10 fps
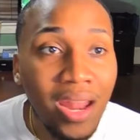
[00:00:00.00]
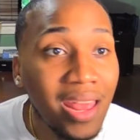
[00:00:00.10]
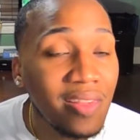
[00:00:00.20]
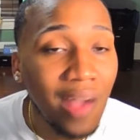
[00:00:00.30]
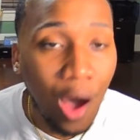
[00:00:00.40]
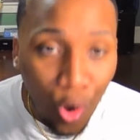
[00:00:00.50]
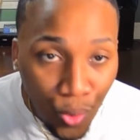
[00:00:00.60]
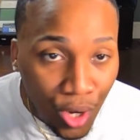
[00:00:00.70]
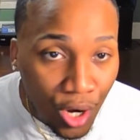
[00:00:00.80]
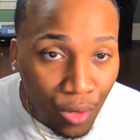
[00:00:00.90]
is
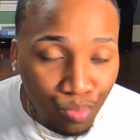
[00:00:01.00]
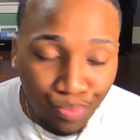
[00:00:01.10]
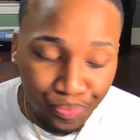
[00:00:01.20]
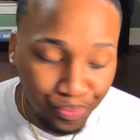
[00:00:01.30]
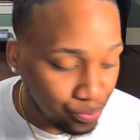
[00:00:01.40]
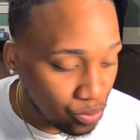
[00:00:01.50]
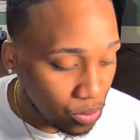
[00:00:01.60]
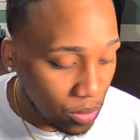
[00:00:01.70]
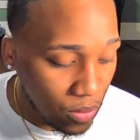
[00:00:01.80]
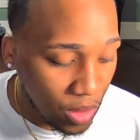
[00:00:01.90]
older
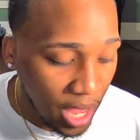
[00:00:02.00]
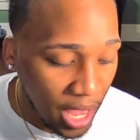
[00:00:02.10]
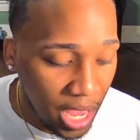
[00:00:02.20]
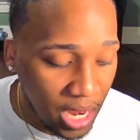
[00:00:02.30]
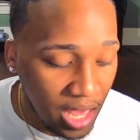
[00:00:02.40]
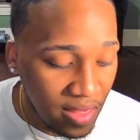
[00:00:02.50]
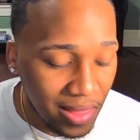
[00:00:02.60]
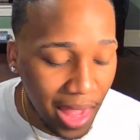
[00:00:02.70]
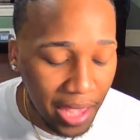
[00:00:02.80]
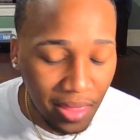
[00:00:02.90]
and it's
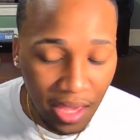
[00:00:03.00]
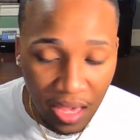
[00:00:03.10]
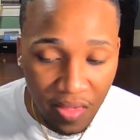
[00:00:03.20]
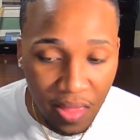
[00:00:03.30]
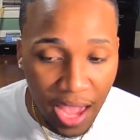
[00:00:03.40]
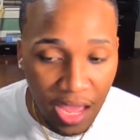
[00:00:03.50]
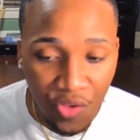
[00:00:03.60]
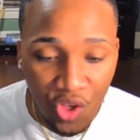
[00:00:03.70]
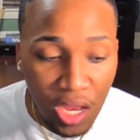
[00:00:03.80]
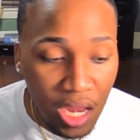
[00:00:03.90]
like this like, if
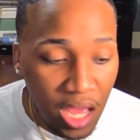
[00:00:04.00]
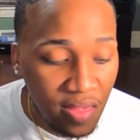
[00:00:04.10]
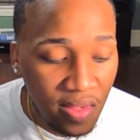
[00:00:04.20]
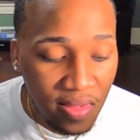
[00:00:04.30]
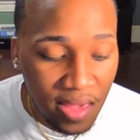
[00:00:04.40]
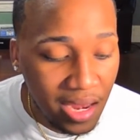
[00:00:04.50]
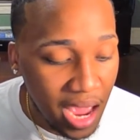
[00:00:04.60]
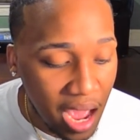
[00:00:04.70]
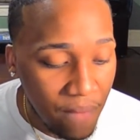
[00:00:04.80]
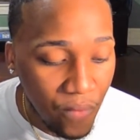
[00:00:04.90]
she needs to sit
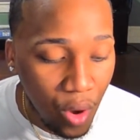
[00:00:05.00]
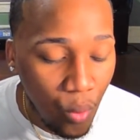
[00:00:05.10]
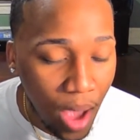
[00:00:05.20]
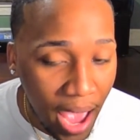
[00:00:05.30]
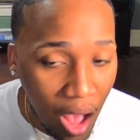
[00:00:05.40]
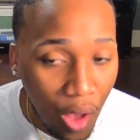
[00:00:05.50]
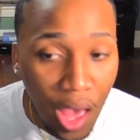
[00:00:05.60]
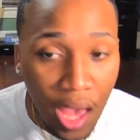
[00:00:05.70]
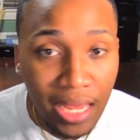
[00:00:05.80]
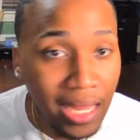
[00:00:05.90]
down for a while,
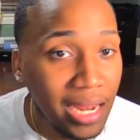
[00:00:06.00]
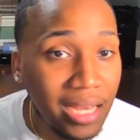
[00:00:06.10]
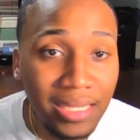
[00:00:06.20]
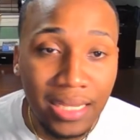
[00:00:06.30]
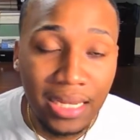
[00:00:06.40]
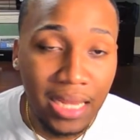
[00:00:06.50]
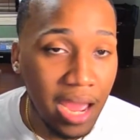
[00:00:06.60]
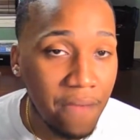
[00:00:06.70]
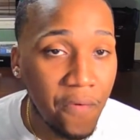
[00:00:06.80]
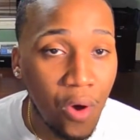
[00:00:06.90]
then let her sit down
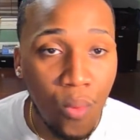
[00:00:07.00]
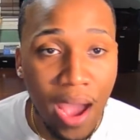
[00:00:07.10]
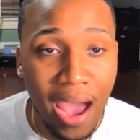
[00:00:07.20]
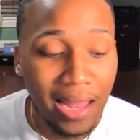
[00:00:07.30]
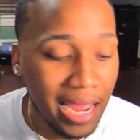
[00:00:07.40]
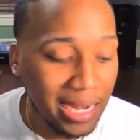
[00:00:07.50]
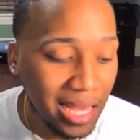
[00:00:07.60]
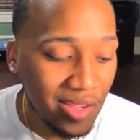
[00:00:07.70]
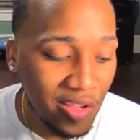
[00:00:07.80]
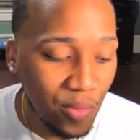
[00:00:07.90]
for a while. Like, that's
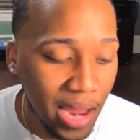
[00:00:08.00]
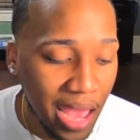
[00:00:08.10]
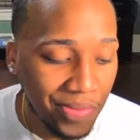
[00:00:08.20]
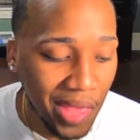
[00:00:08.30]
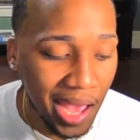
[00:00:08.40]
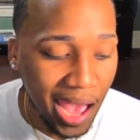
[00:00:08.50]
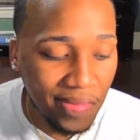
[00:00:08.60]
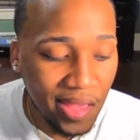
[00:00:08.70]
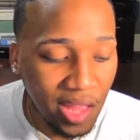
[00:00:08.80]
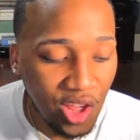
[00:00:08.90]
just what I think. I
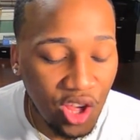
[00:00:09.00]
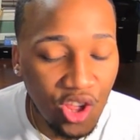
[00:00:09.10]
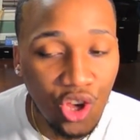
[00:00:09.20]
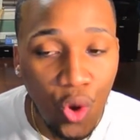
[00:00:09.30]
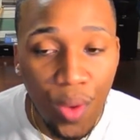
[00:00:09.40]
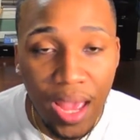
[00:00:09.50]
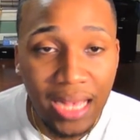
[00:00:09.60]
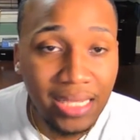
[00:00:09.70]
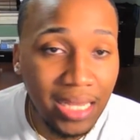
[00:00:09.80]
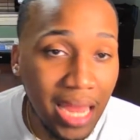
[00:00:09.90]
think that she should go ahead,
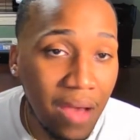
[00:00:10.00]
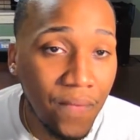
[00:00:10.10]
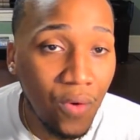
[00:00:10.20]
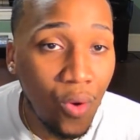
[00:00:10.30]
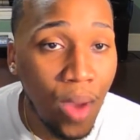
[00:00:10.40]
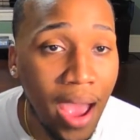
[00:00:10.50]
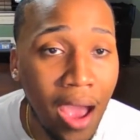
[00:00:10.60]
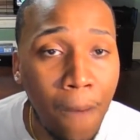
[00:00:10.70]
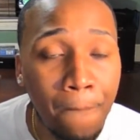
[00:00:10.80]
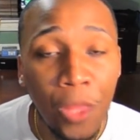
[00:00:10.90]
sit down for a while,